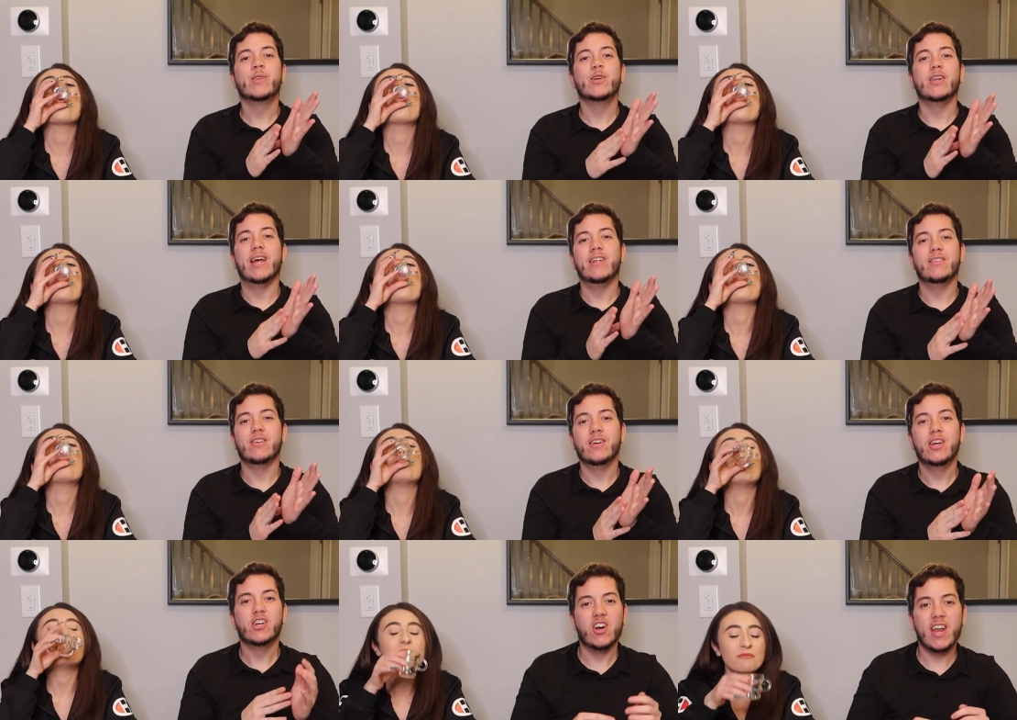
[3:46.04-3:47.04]
Speaker 1: Good answer.
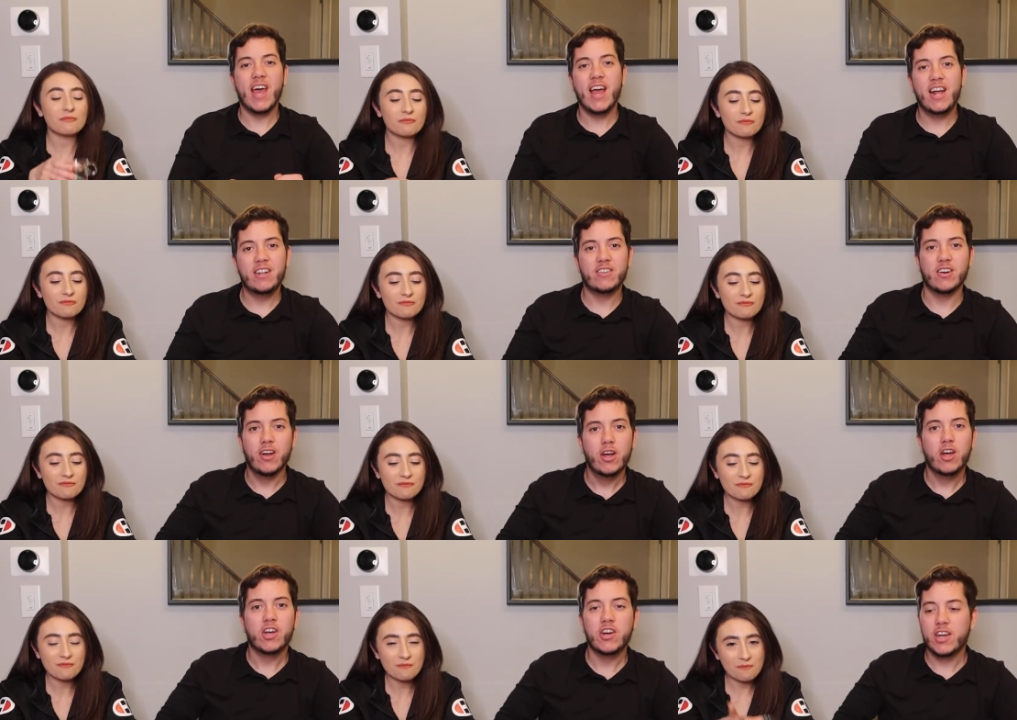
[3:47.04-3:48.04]
Good answer.
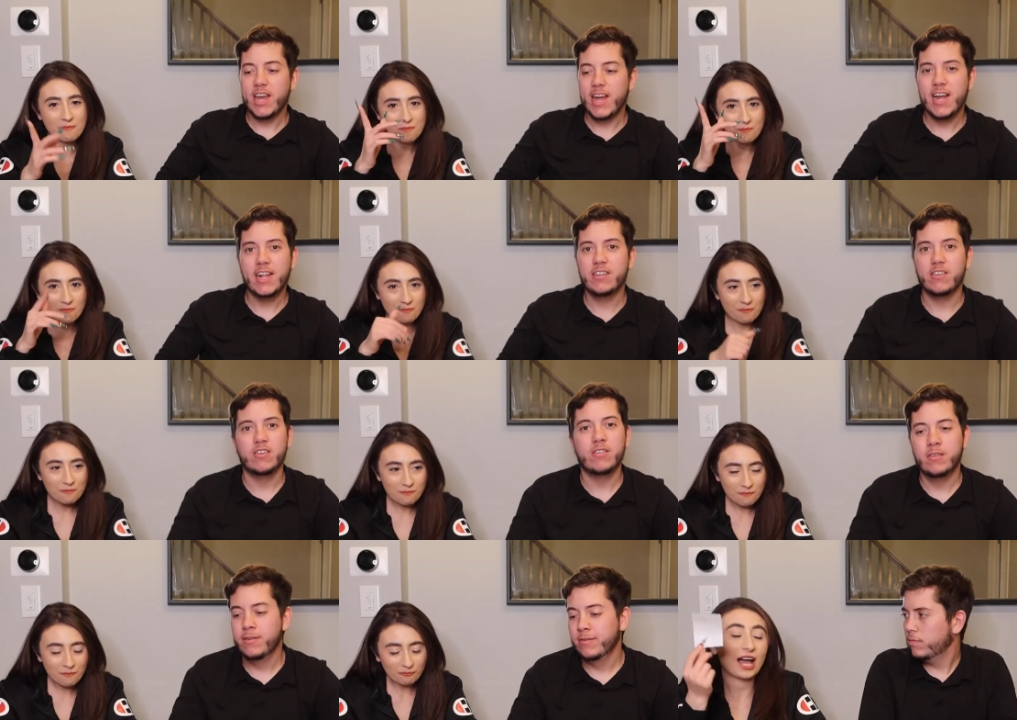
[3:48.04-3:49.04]
Good answer.
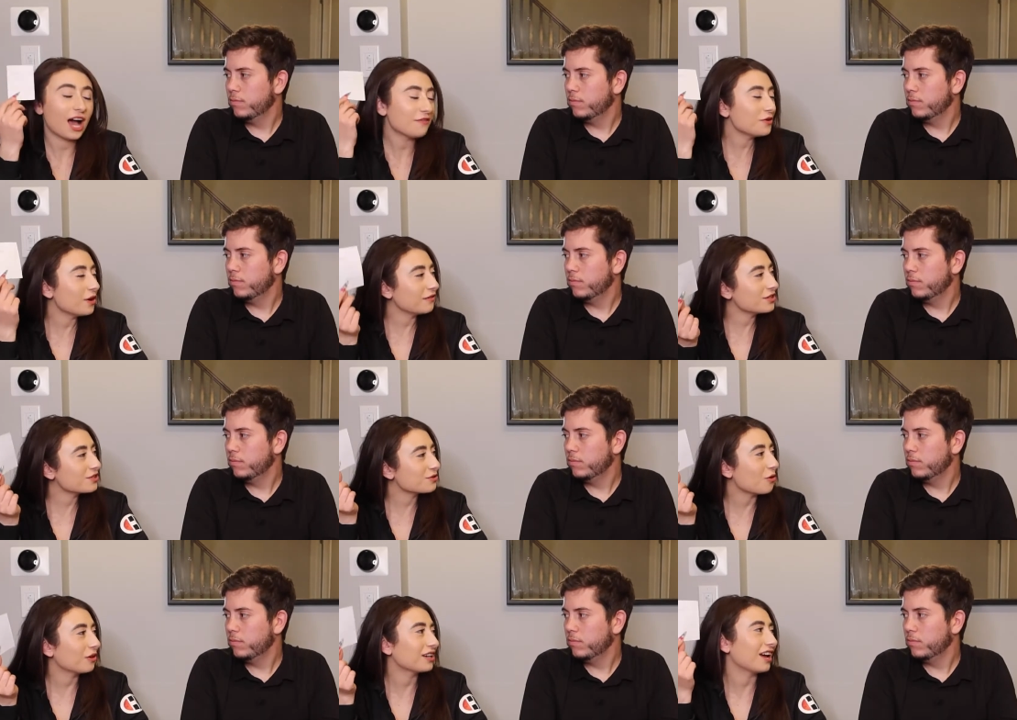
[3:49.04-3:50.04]
Speaker 2: Have you ever
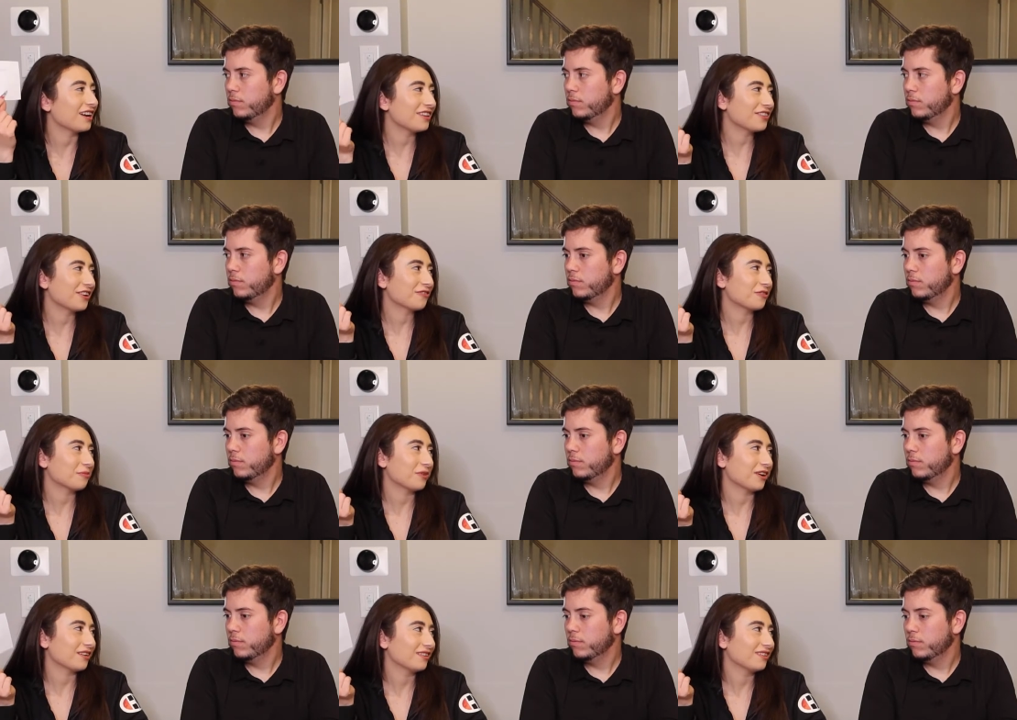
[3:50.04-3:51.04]
stolen anything from
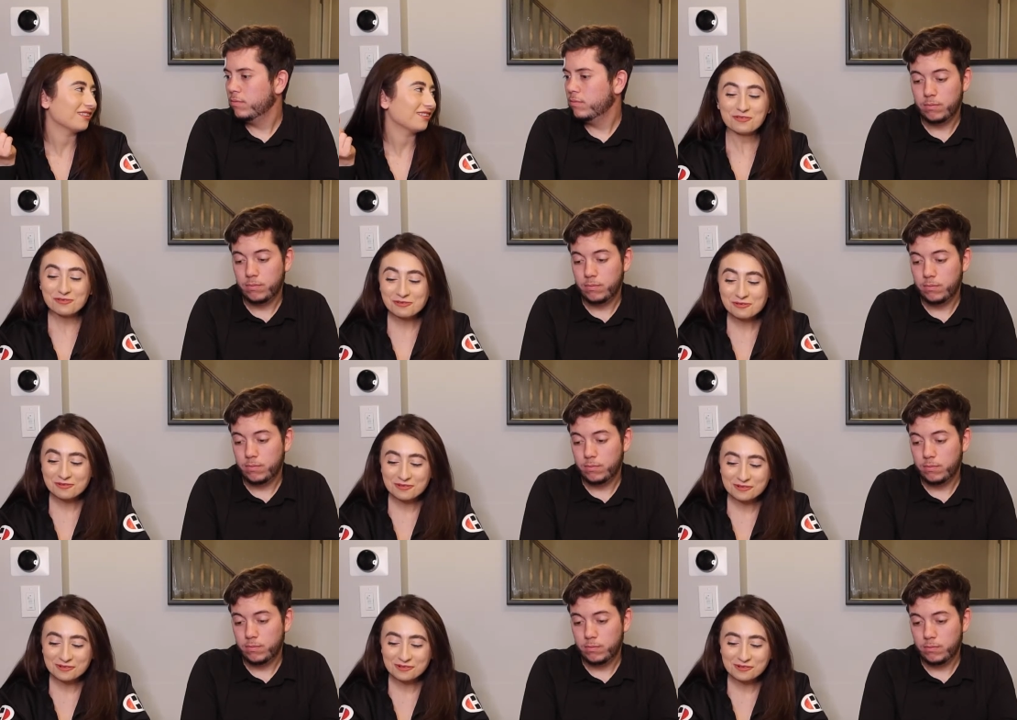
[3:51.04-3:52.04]
me?
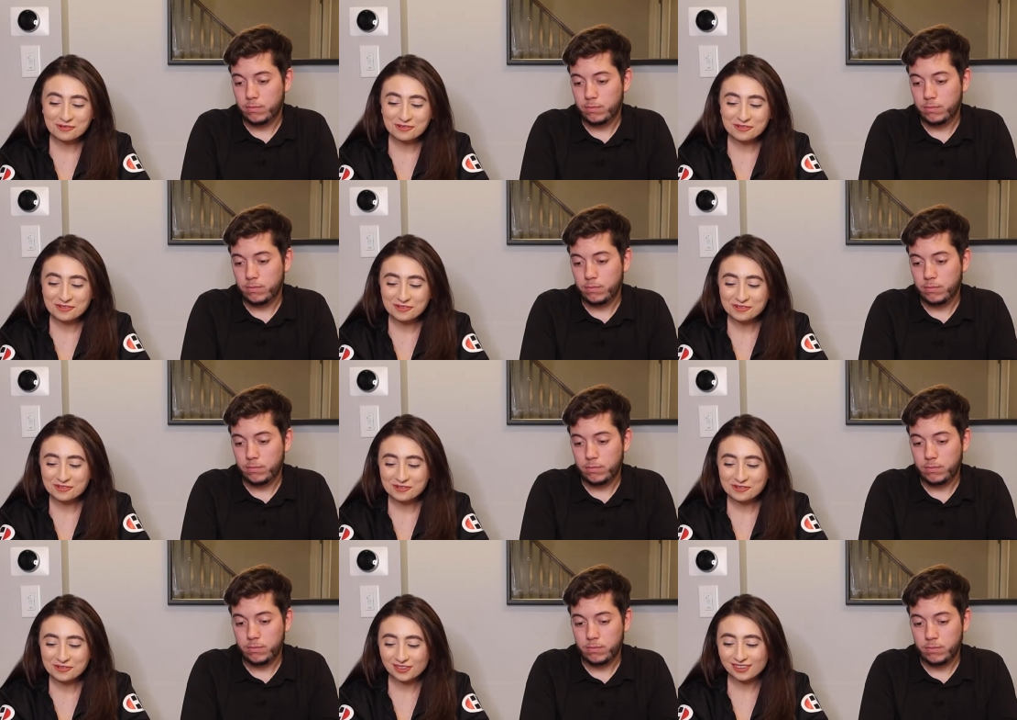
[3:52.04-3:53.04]

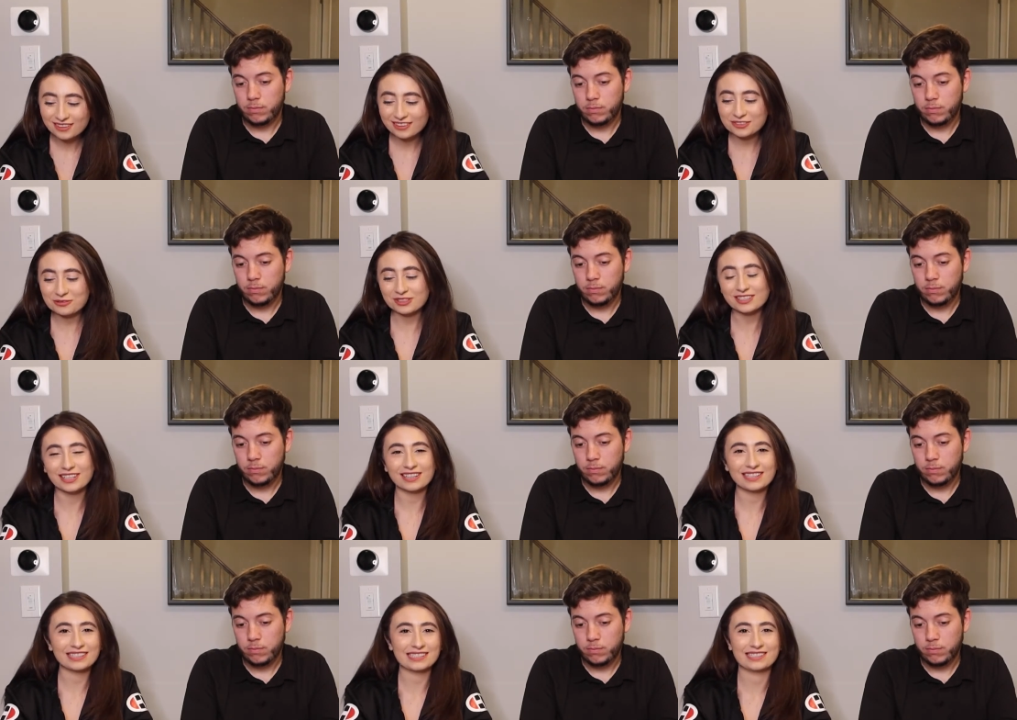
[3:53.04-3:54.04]
Ooh, there's really
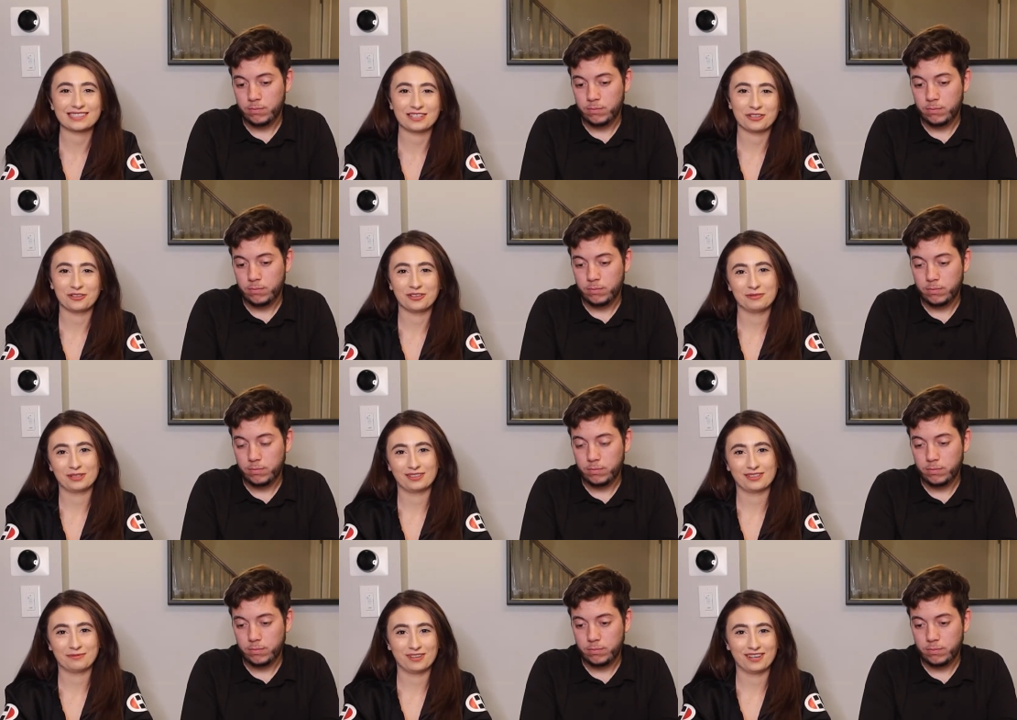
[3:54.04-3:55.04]
nothing to steal. I mean, come